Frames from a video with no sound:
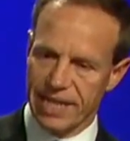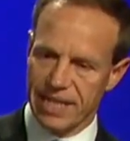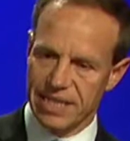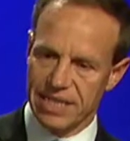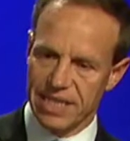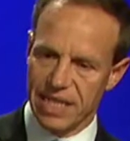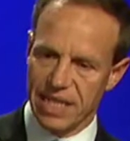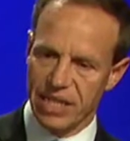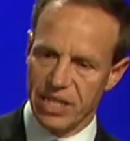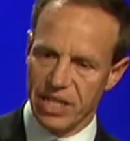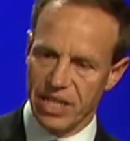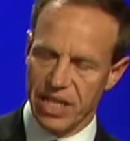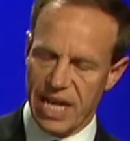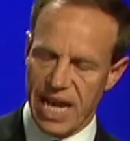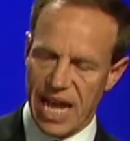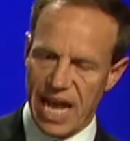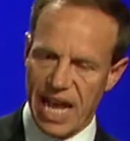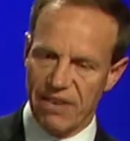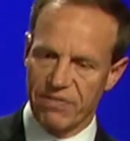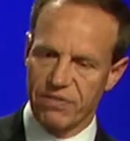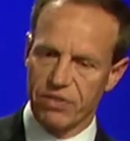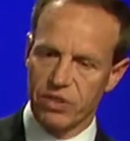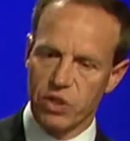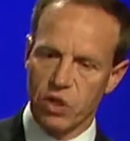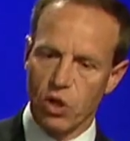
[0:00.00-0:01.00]
He said you'd
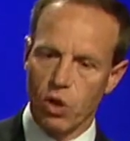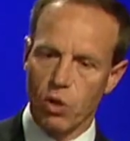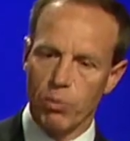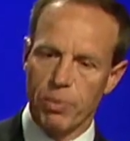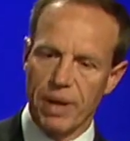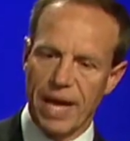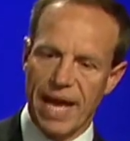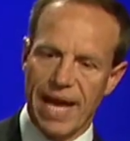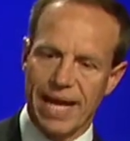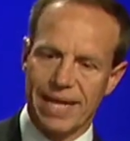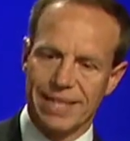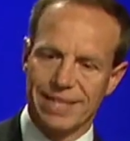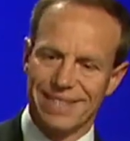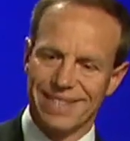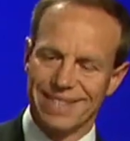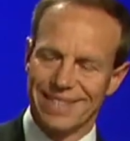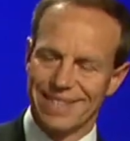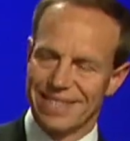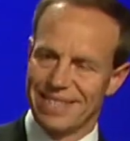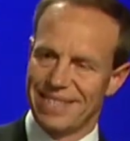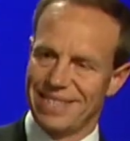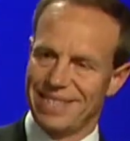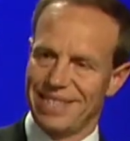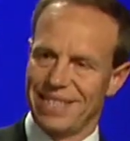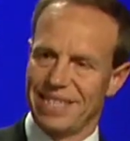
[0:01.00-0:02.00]
have to go back to
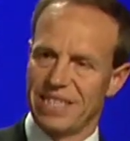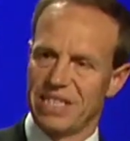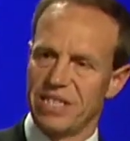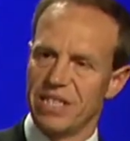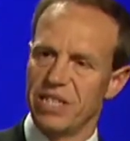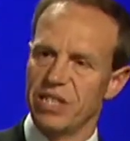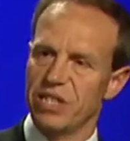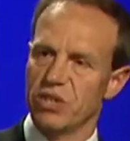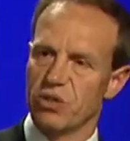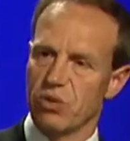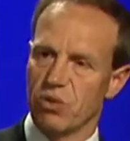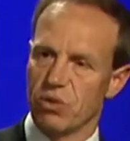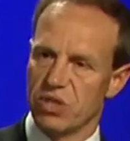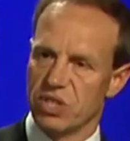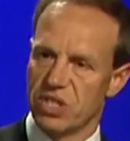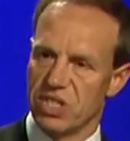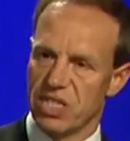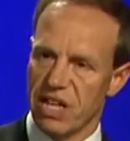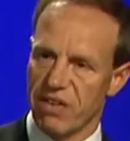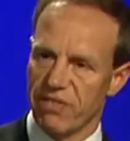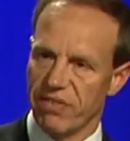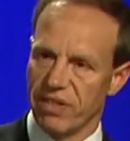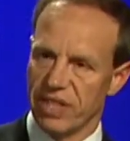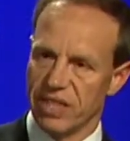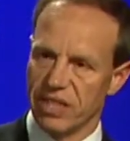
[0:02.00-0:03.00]
the 60s or
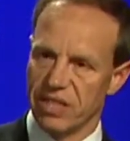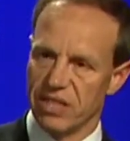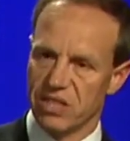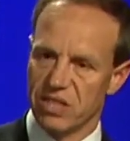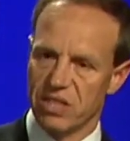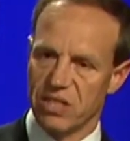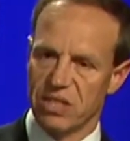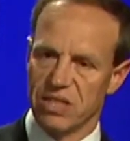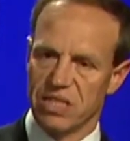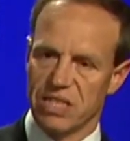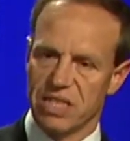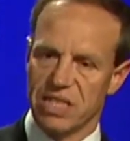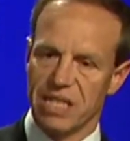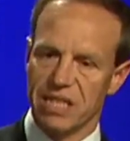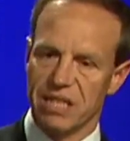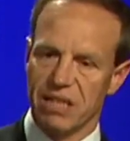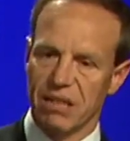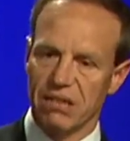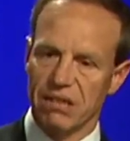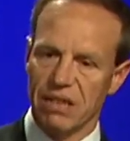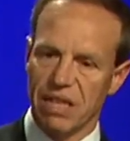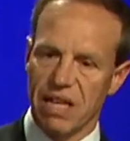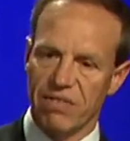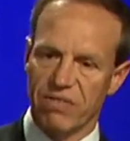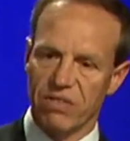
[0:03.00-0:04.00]
70s to see the
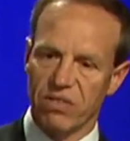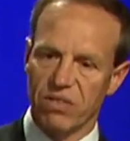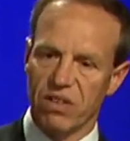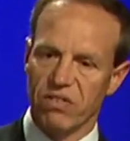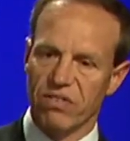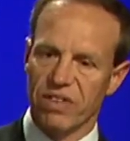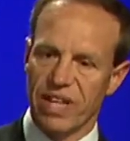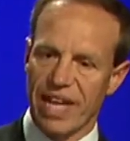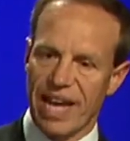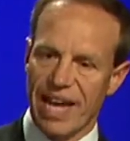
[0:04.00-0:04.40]
level of